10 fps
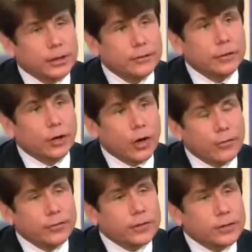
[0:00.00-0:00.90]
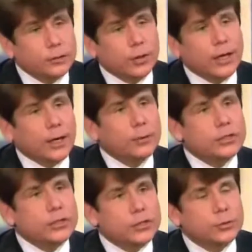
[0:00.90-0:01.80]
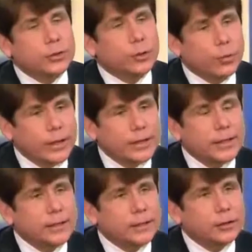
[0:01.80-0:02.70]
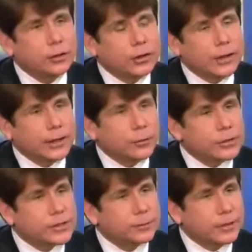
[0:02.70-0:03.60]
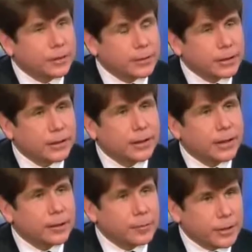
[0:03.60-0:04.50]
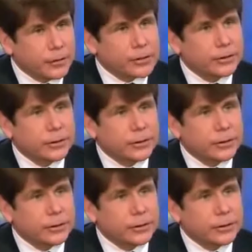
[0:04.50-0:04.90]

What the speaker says: if you offered it to her, how would you do it in a way that it didn't look like it was some gimmick and embarrass her?